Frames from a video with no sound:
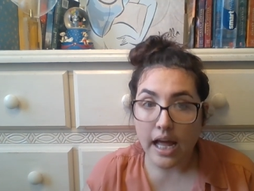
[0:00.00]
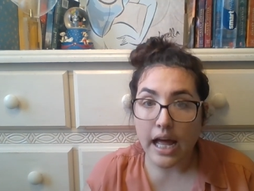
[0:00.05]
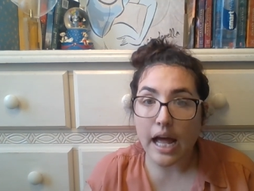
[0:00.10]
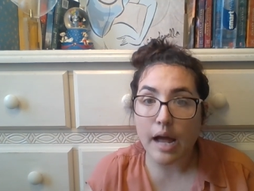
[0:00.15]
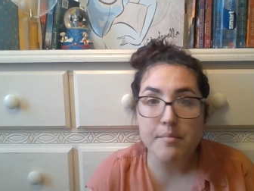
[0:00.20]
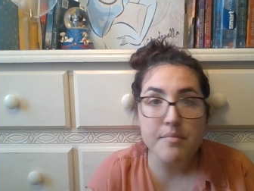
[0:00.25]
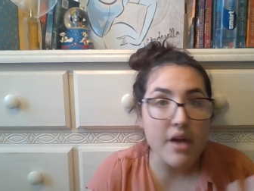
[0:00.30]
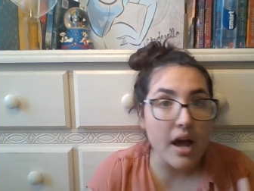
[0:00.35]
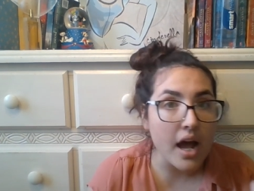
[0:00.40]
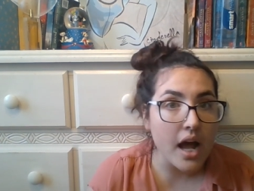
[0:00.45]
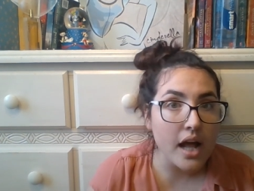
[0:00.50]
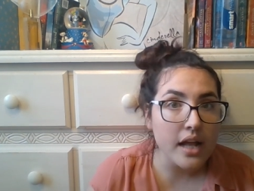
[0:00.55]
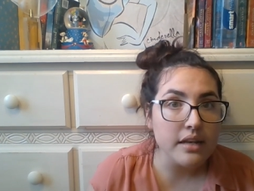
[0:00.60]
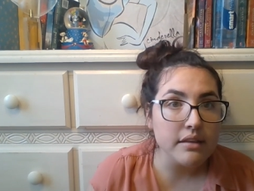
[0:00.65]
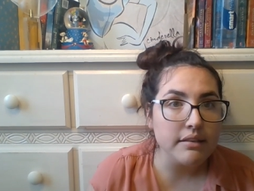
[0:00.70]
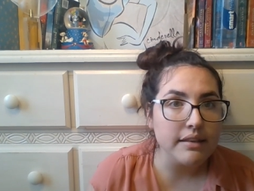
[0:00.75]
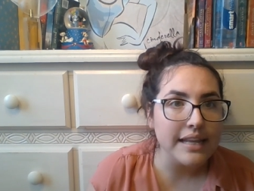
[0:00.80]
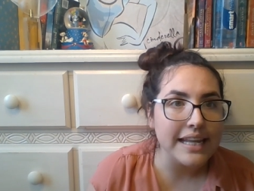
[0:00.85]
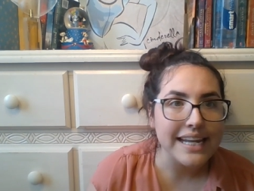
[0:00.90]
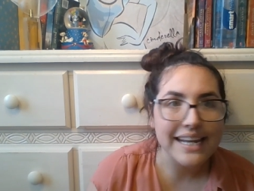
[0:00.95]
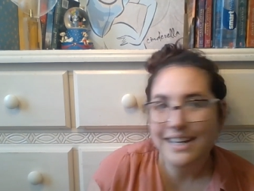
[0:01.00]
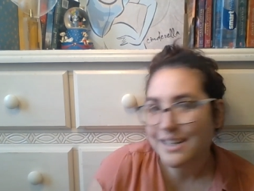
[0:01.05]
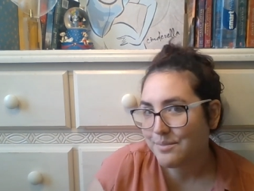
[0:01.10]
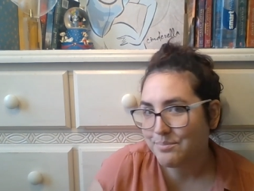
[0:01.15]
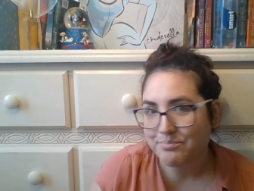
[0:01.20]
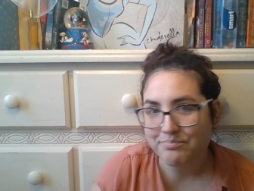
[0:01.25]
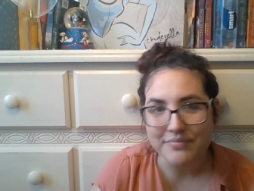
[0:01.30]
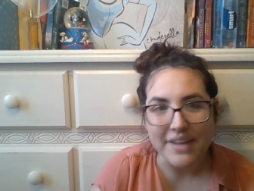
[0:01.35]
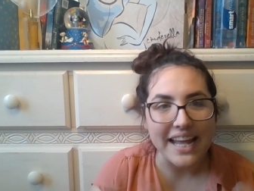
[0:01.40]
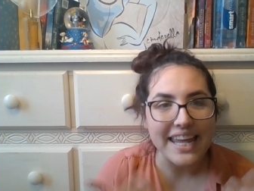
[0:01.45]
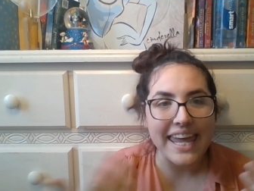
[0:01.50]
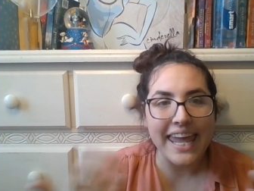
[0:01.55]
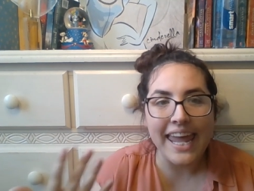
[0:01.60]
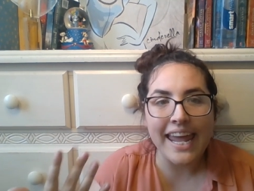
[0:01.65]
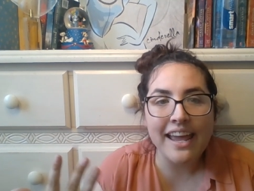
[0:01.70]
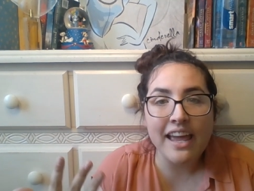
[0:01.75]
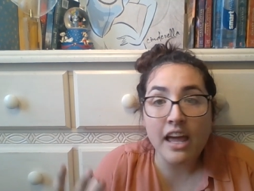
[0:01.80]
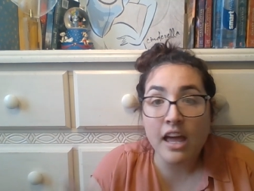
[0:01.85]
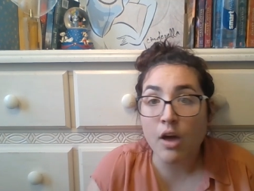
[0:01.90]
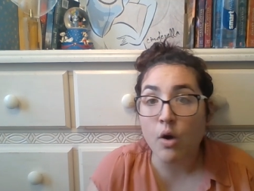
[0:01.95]
I'm not like, I
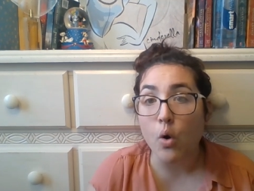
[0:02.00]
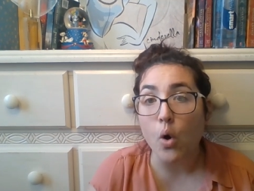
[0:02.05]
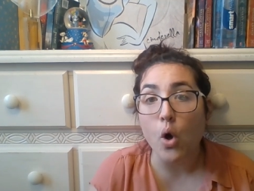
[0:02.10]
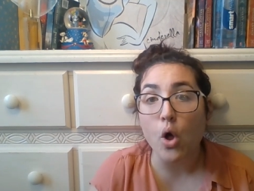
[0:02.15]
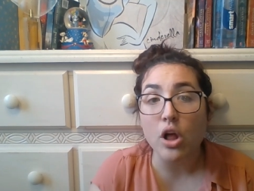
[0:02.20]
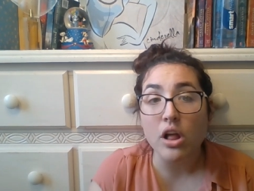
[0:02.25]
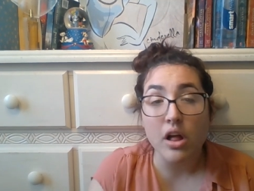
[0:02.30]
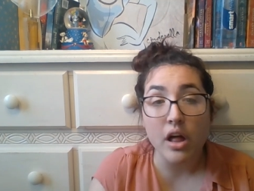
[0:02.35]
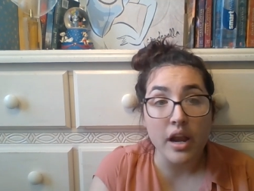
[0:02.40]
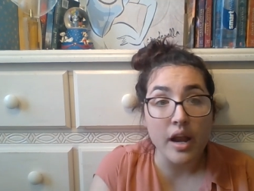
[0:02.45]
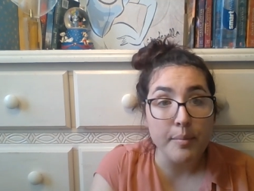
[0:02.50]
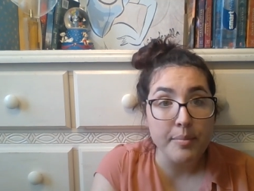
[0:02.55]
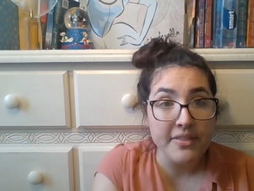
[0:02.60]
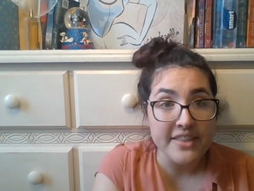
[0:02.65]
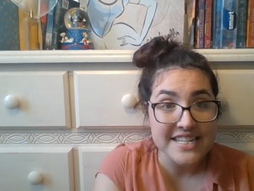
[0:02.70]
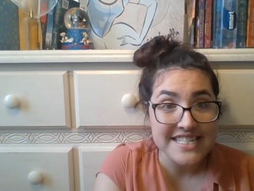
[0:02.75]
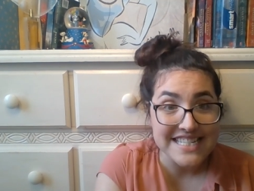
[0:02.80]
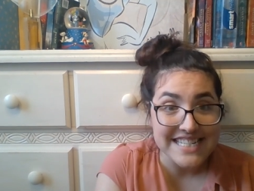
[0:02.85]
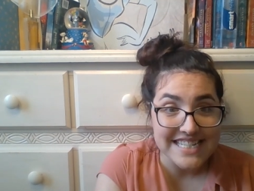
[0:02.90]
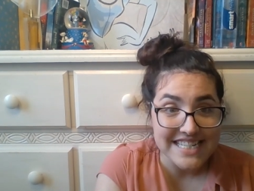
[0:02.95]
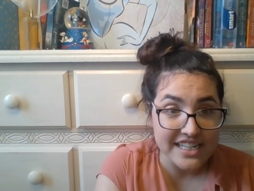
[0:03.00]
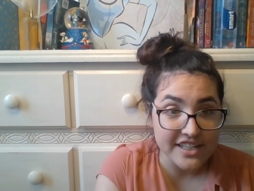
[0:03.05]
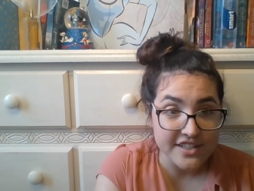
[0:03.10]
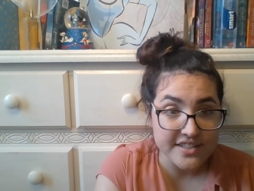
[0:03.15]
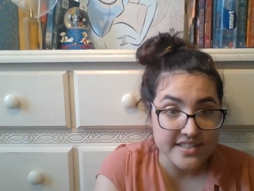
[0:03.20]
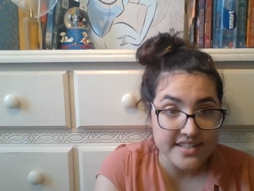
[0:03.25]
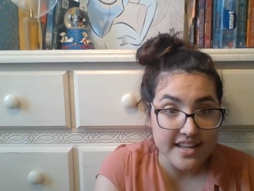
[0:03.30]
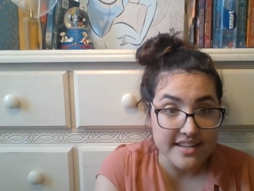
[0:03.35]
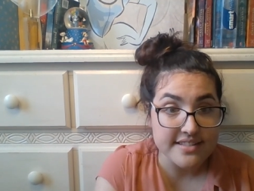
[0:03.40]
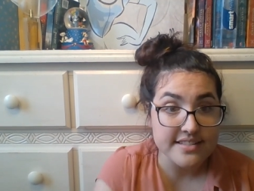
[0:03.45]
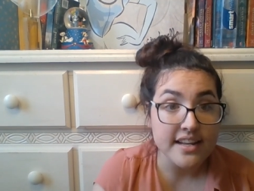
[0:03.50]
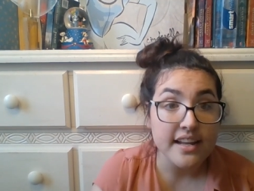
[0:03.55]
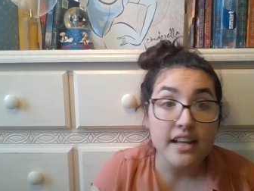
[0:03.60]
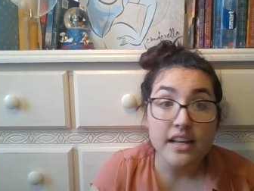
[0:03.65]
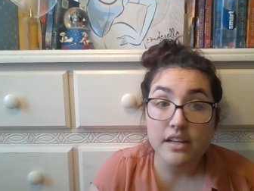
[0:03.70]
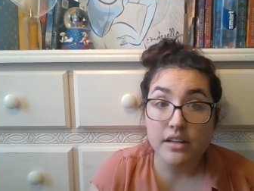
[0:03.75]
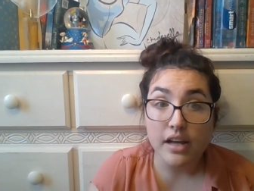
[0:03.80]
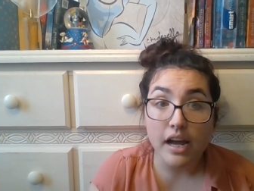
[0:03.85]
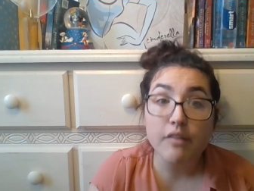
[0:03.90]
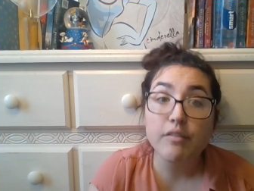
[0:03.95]
can't get all caught up in the details because
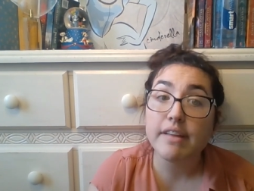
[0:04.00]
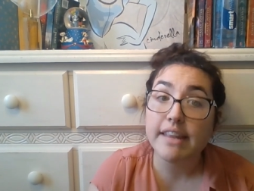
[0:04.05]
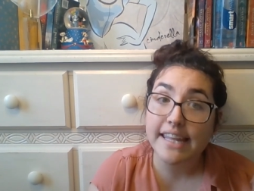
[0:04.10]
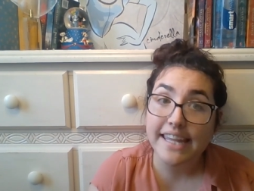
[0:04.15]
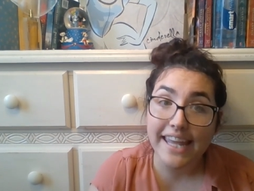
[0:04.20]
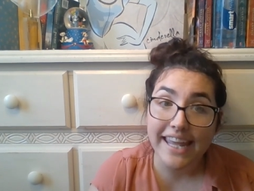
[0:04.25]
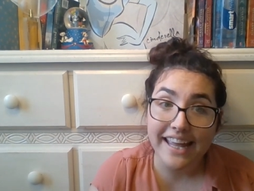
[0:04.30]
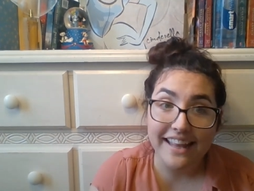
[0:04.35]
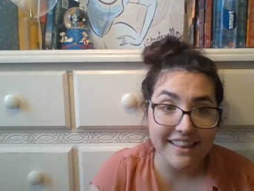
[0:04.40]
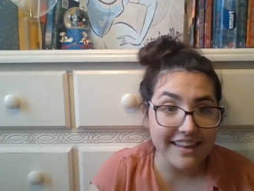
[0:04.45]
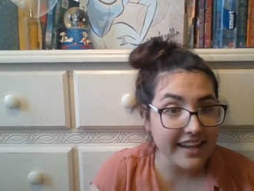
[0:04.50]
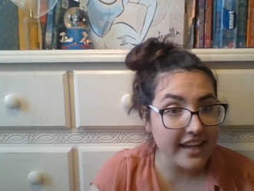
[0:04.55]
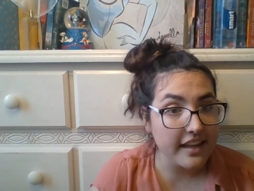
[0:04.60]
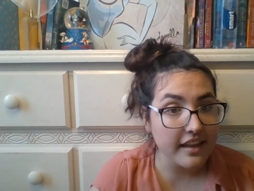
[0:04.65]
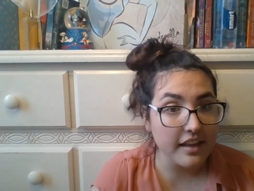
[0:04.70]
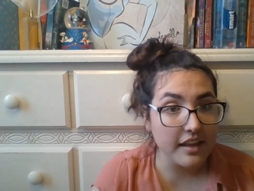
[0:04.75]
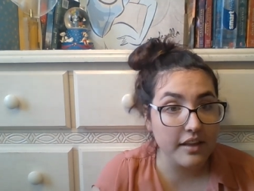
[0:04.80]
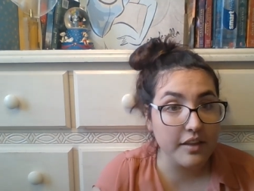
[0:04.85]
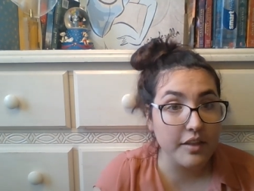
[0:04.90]
I really can't. Like,